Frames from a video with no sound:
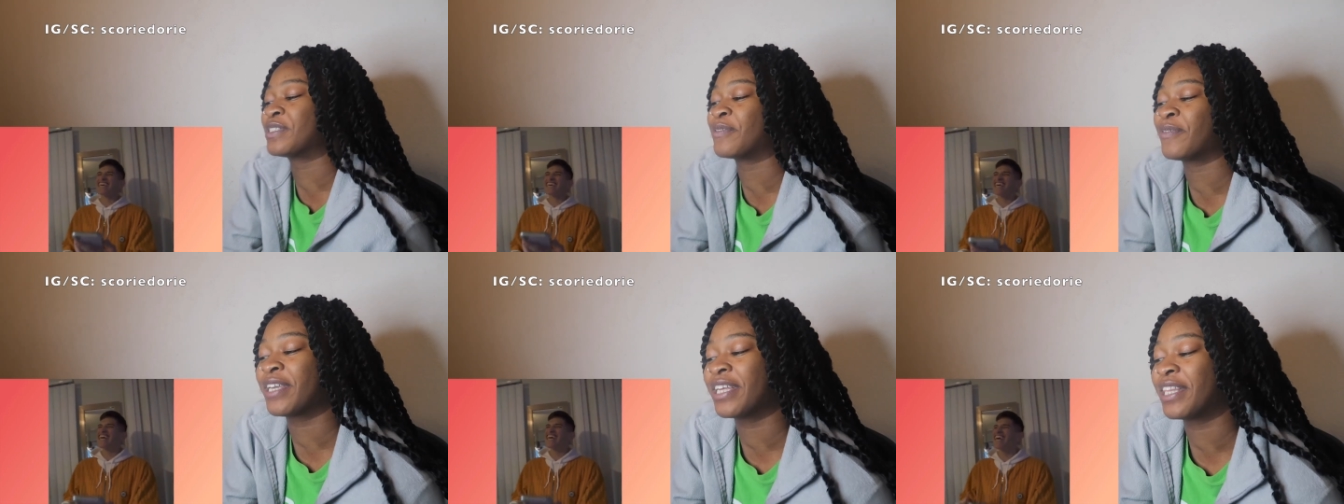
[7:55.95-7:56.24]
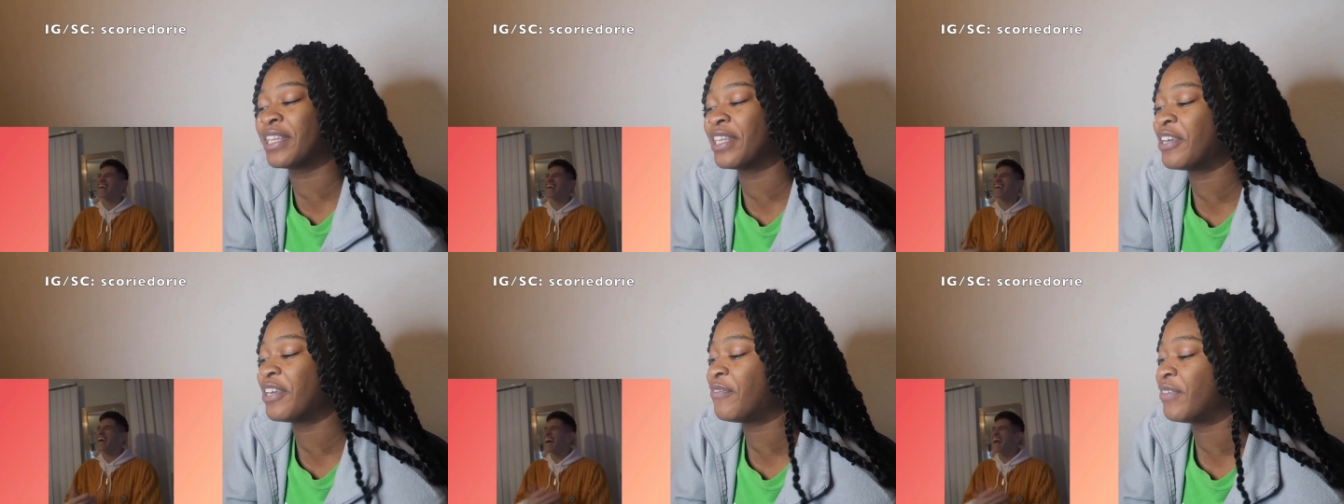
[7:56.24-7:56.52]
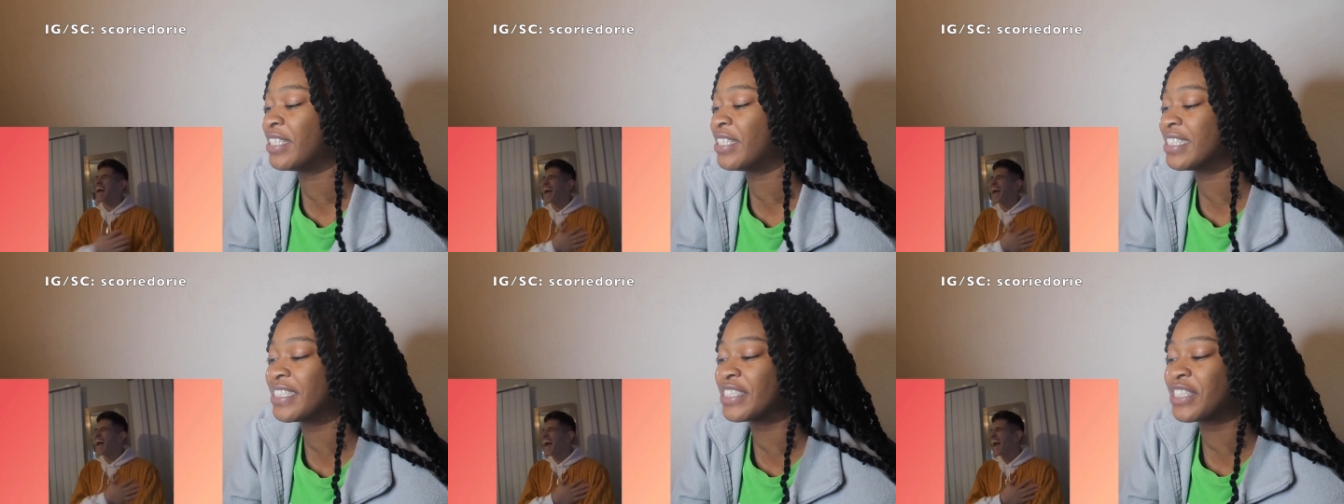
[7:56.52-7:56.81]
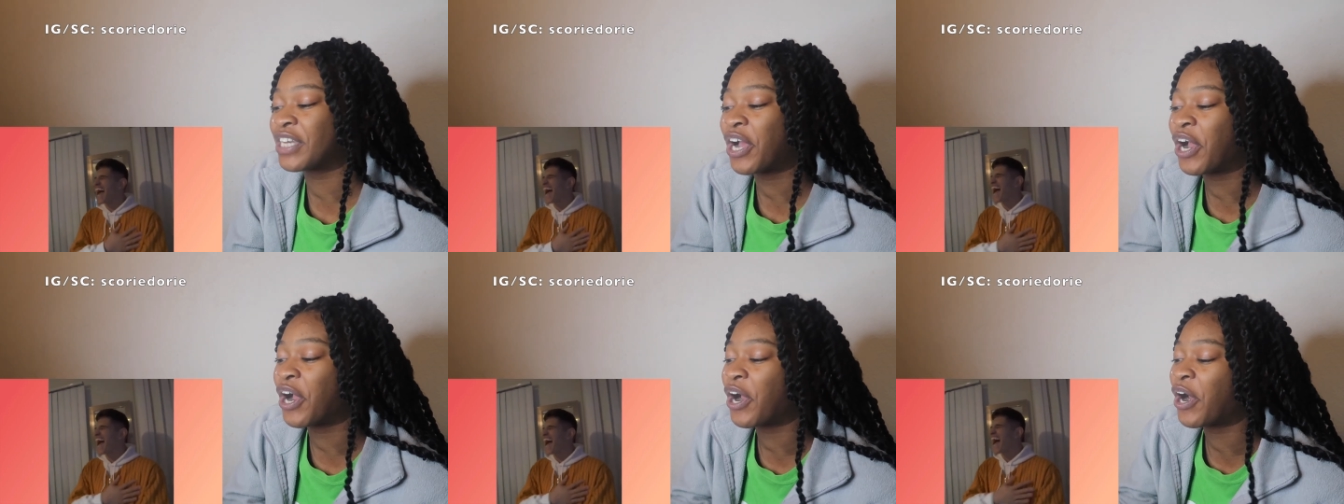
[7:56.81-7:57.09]
so we can live
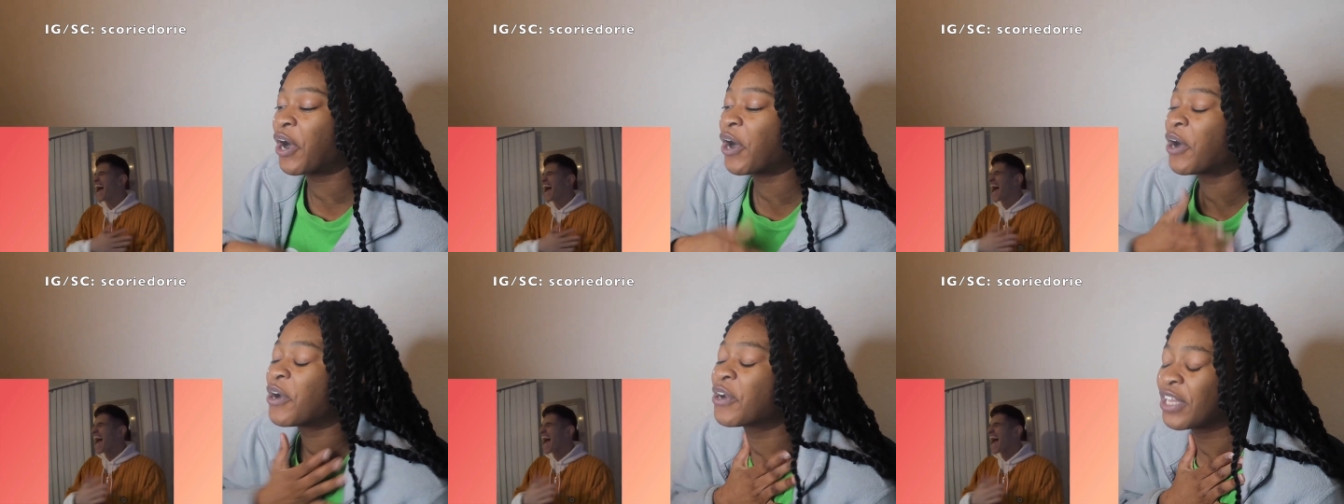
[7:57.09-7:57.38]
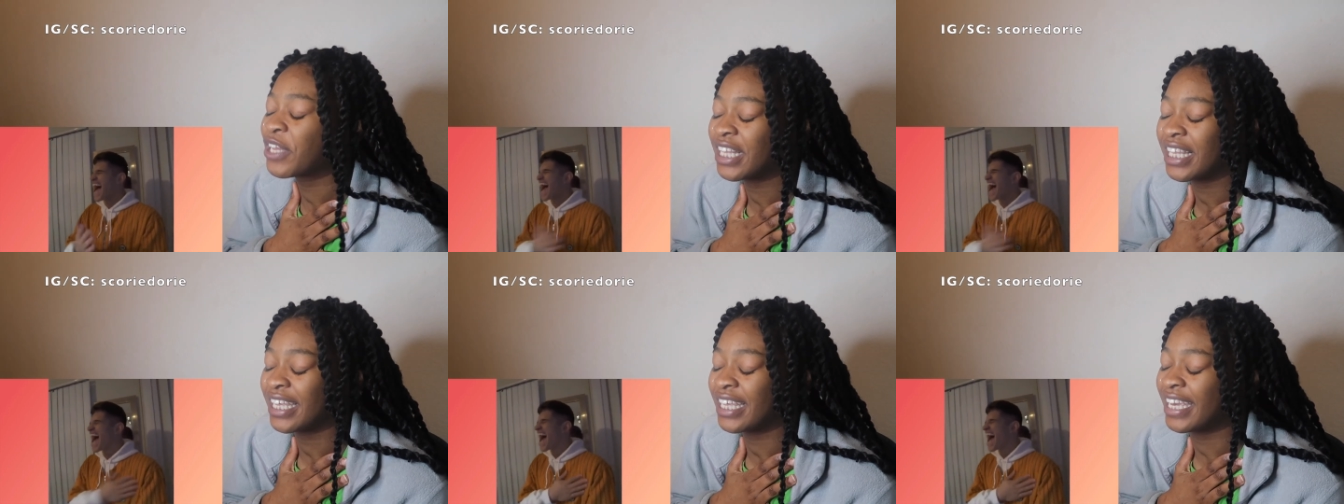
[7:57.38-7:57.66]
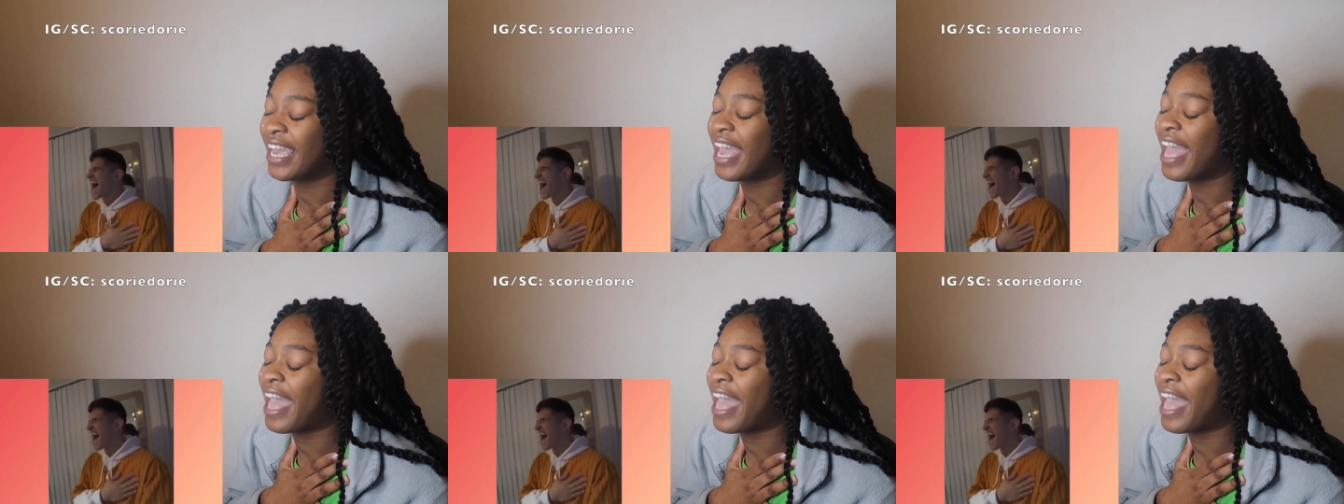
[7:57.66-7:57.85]
eternally